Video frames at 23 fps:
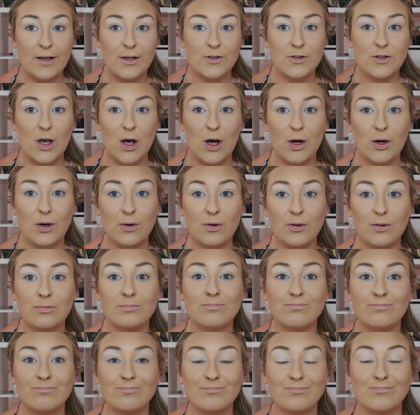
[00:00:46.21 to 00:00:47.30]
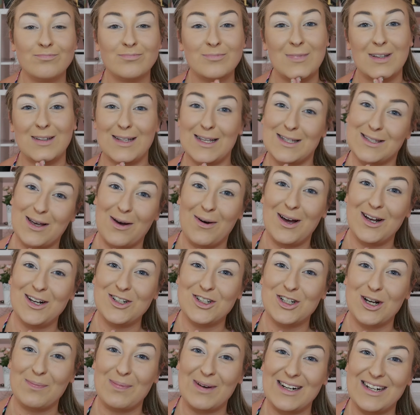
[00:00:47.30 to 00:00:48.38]
So let's go ahead and
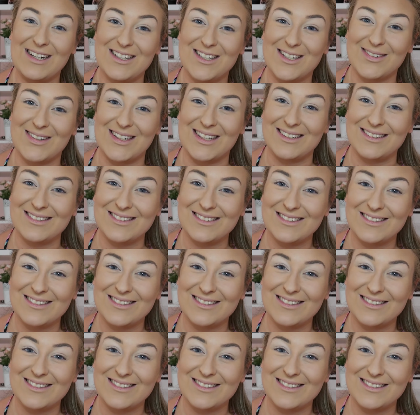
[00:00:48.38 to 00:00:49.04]
jump on into it.